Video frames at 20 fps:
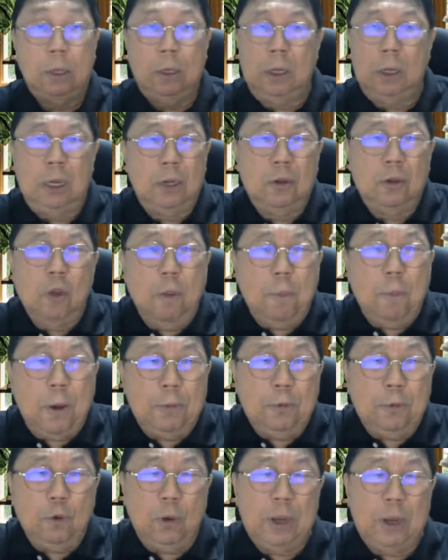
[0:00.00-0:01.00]
It's no
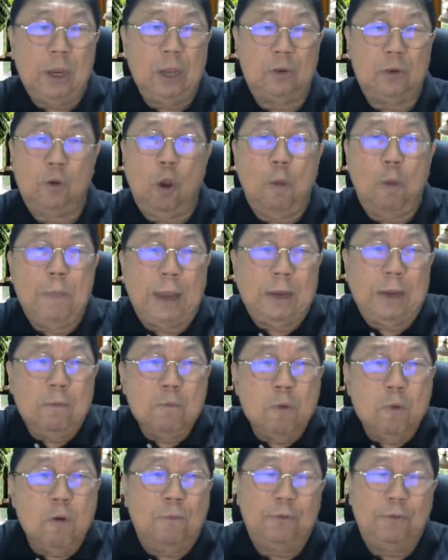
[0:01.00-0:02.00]
point doing so many
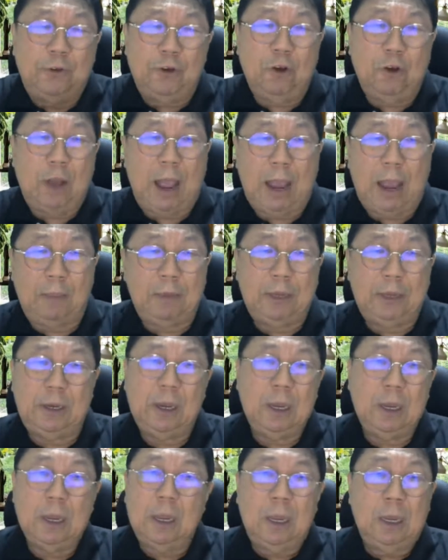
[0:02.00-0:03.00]
moves, I mean,
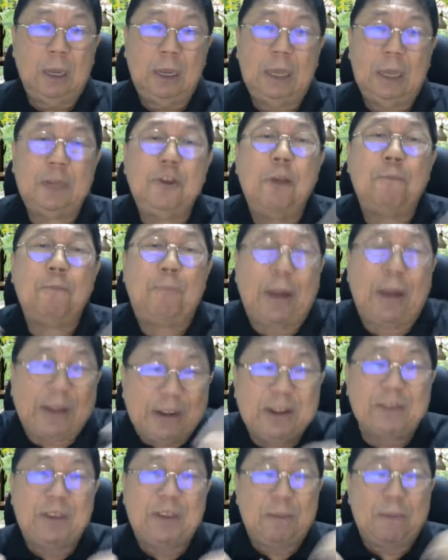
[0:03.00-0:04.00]
it's not
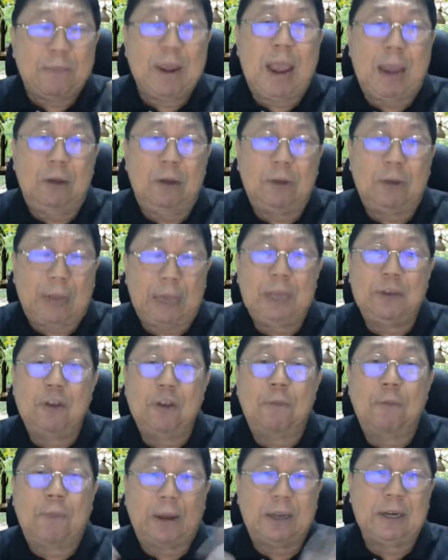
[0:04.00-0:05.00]
practical. Sometimes I look at it, it's
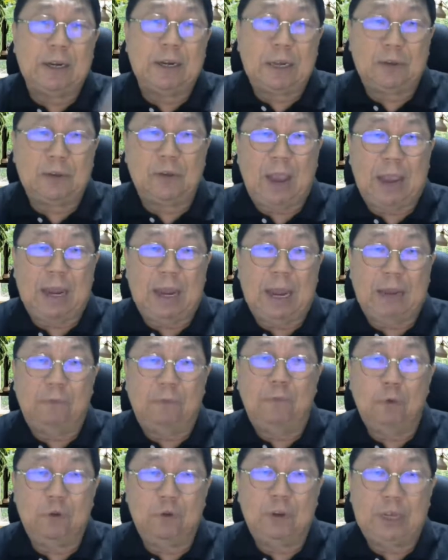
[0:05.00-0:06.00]
not practical. That's why I like
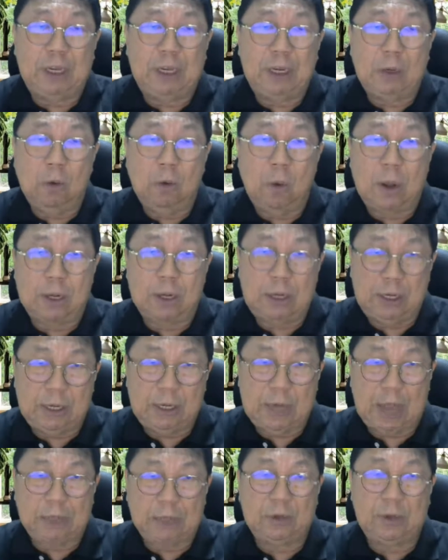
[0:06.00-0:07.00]
Bruce Lee. What he
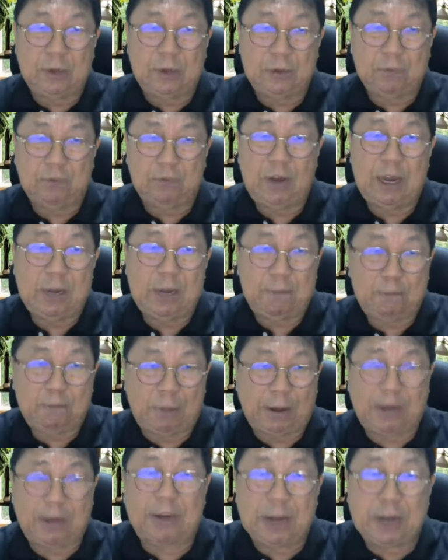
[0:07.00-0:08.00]
does is really
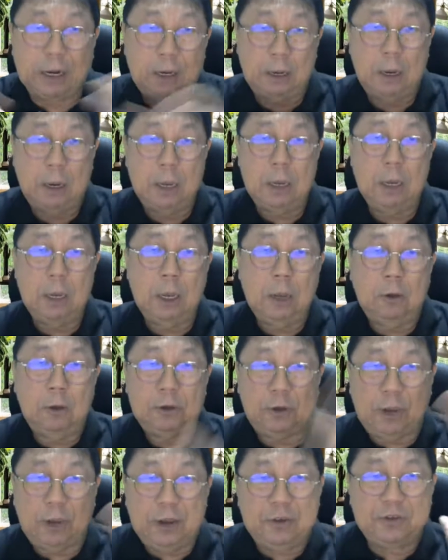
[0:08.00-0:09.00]
practical. It's
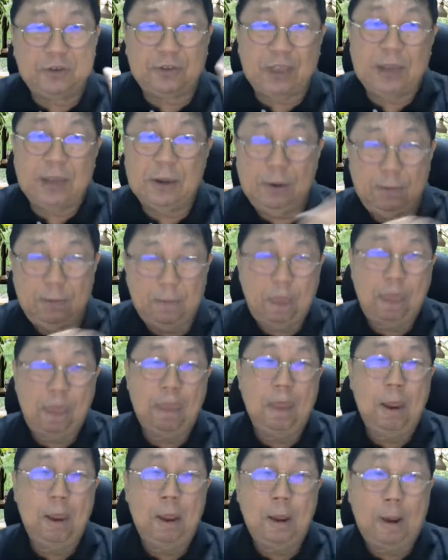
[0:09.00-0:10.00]
instant.
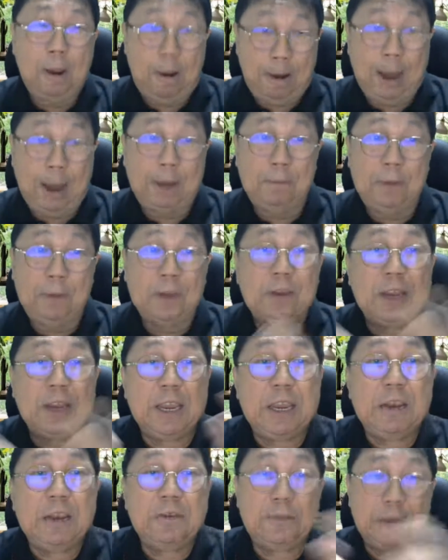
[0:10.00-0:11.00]
All right? Basically
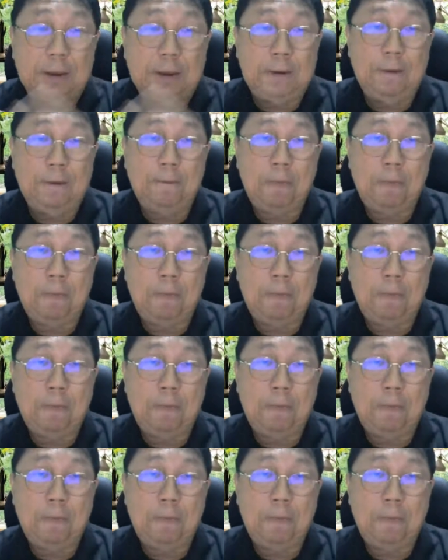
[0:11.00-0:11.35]
instant.